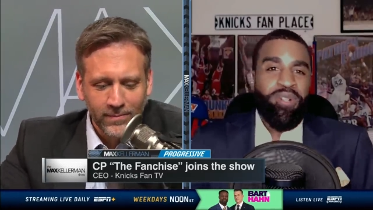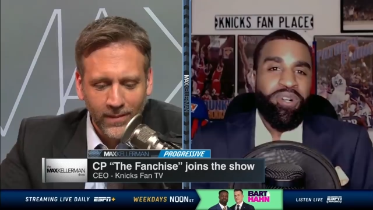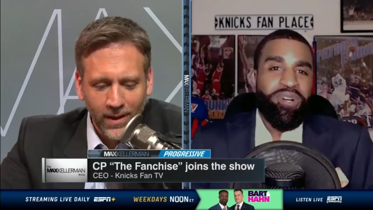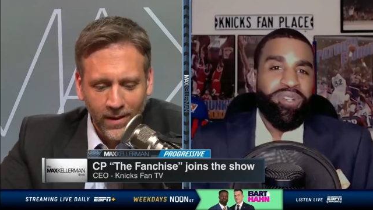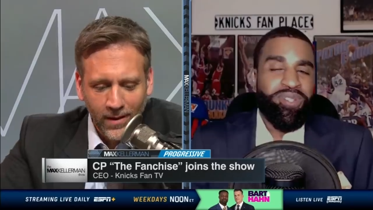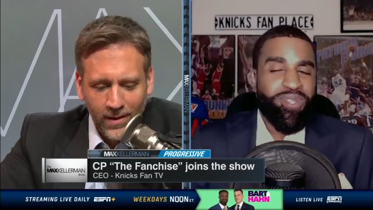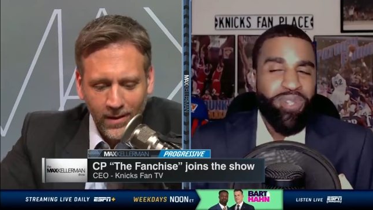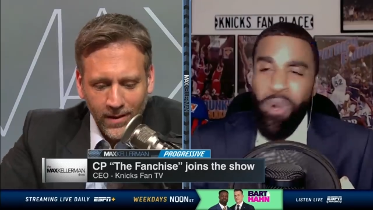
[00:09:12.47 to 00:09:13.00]

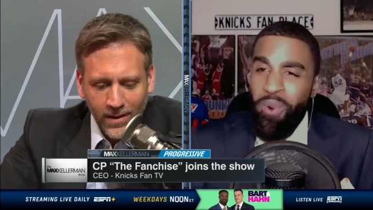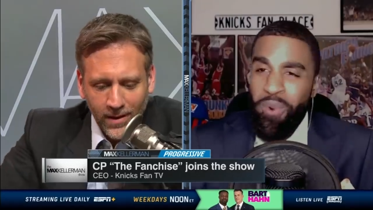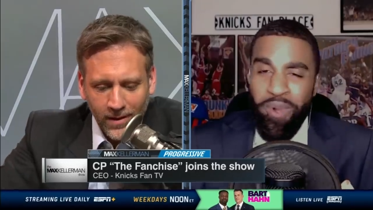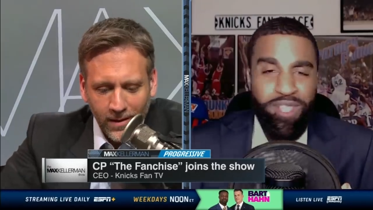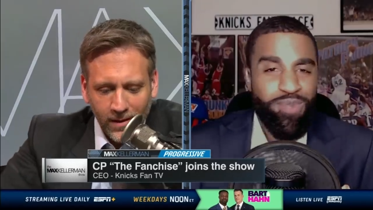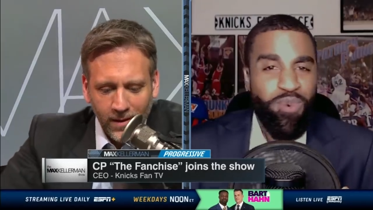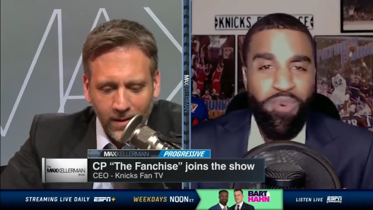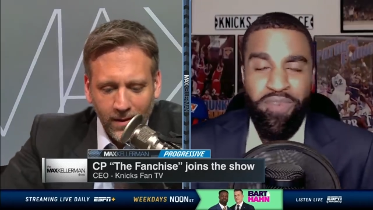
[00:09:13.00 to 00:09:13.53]
Speaker 1: on us.
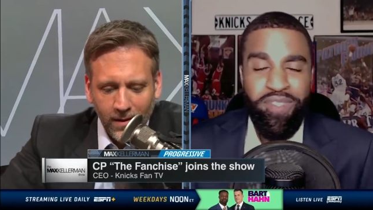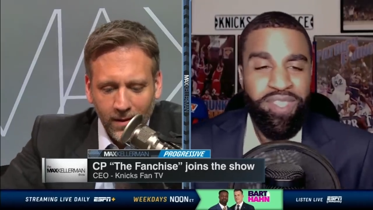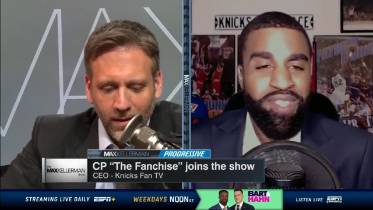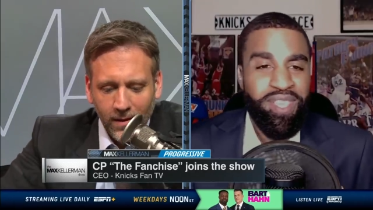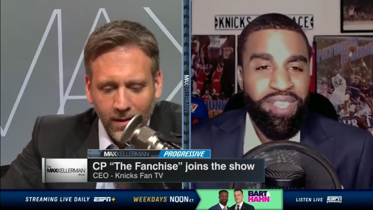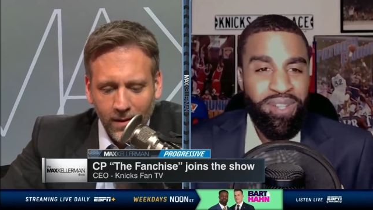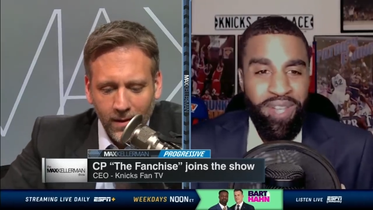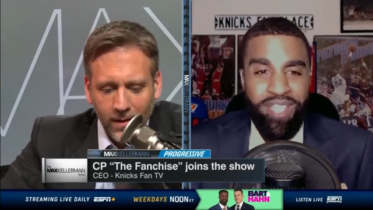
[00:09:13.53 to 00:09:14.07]
Always moving the
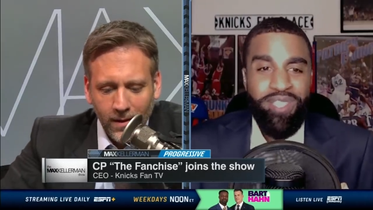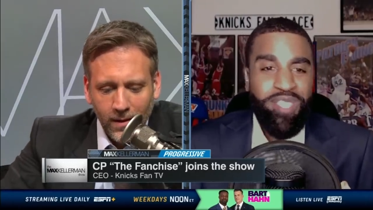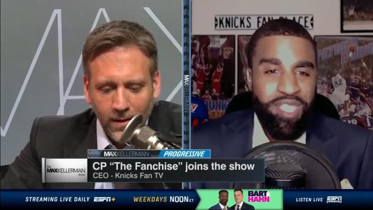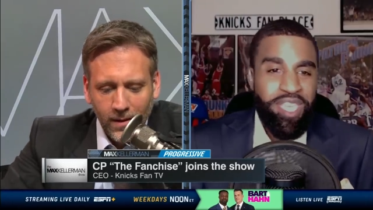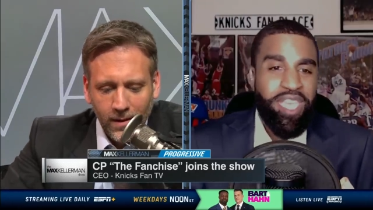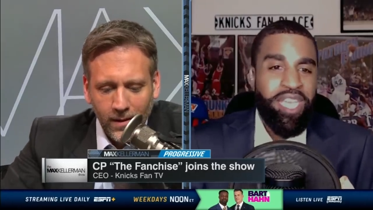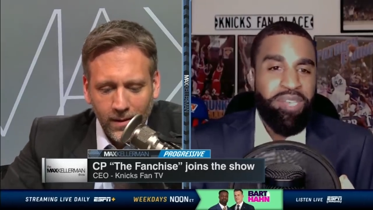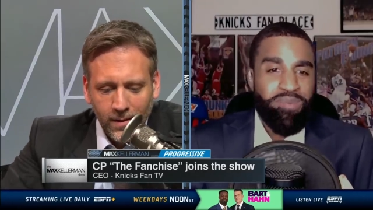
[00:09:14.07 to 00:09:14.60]
needle. I see
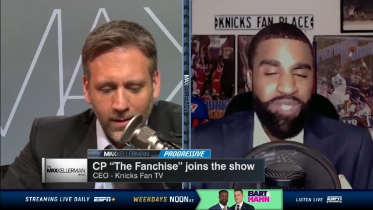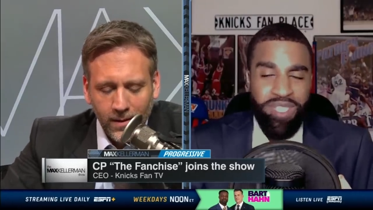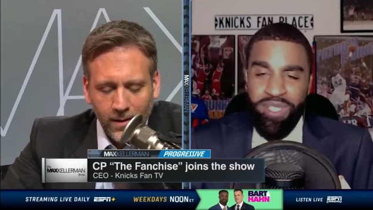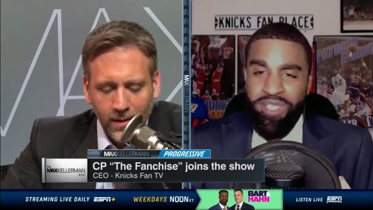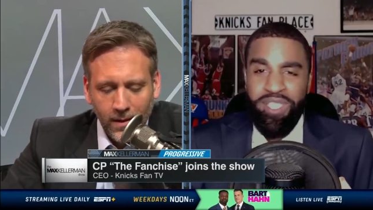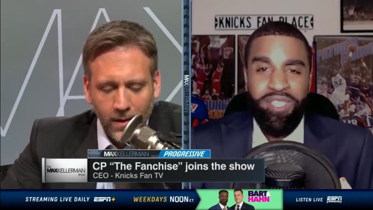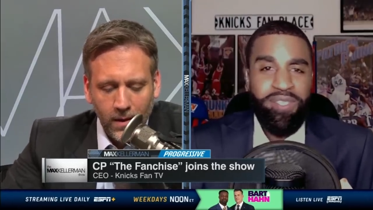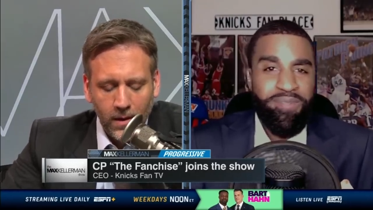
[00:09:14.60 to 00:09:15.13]
the games. I
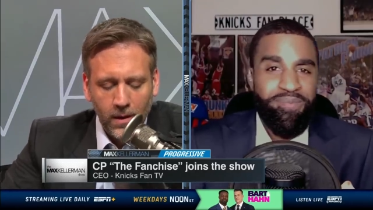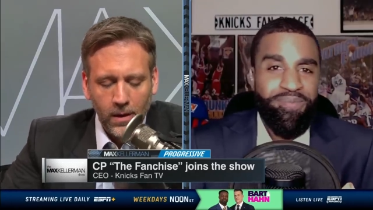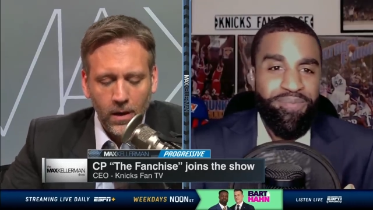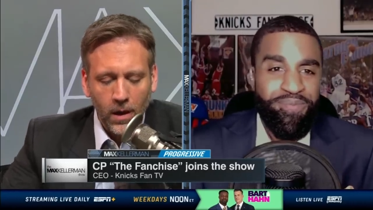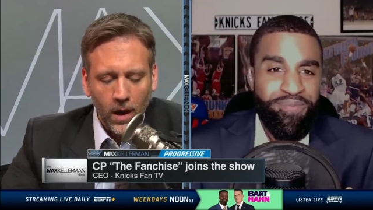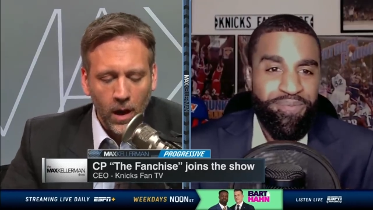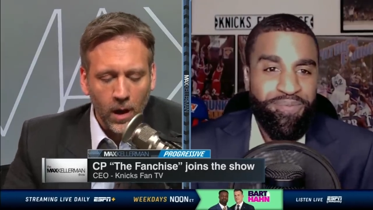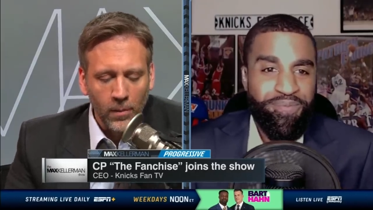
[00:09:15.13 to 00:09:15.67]
see it.
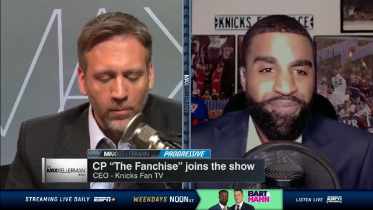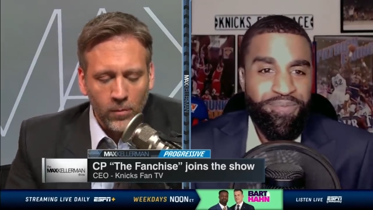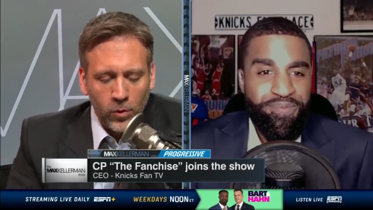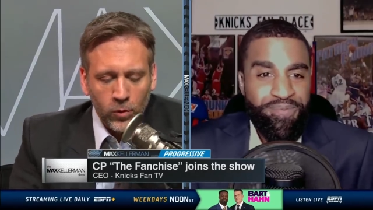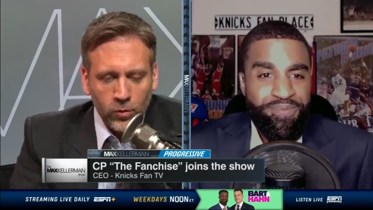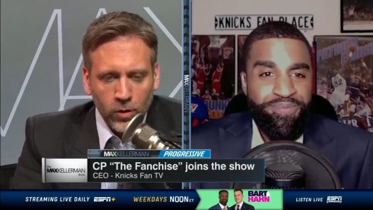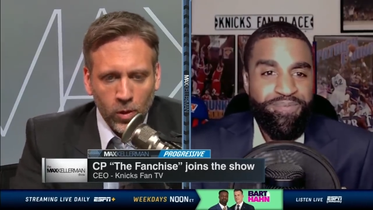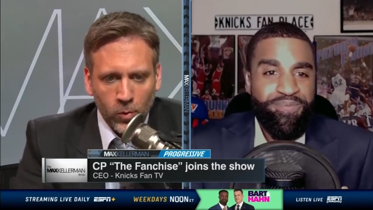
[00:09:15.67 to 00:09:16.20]
Um,
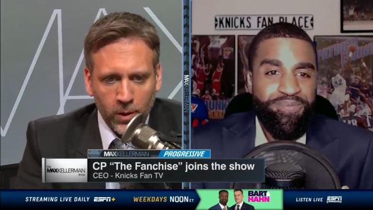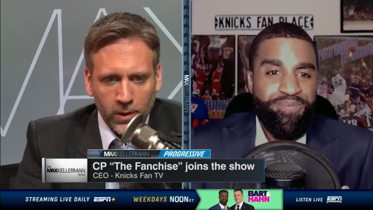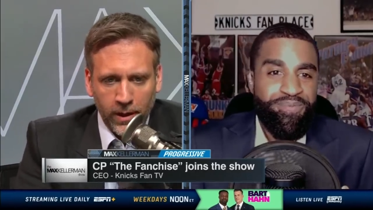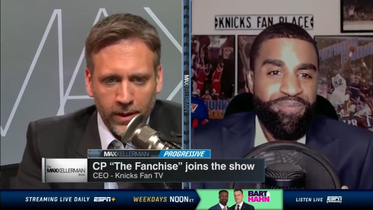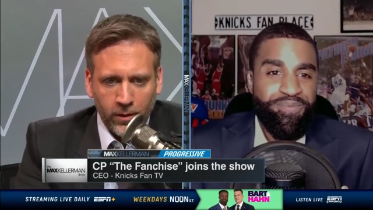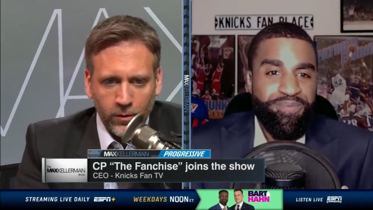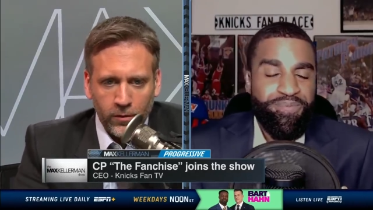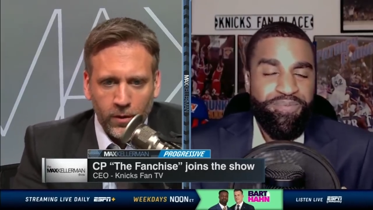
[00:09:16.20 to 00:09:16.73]
who's going to win
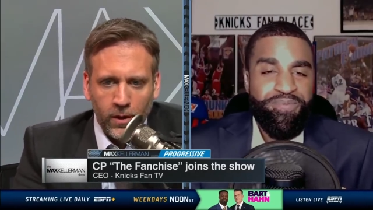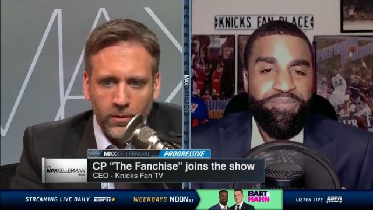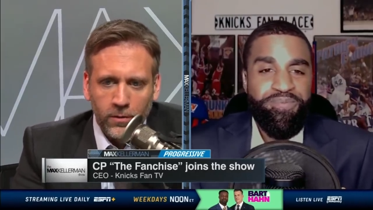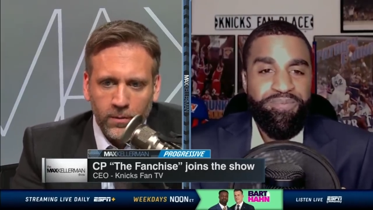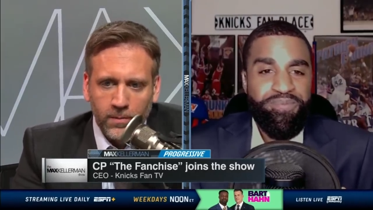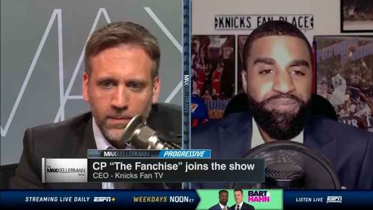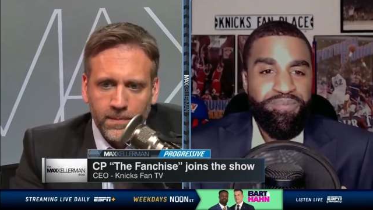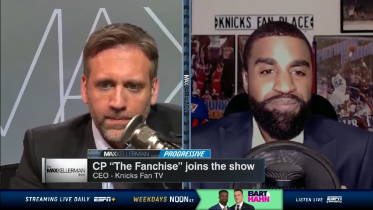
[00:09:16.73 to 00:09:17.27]
Lakers Suns?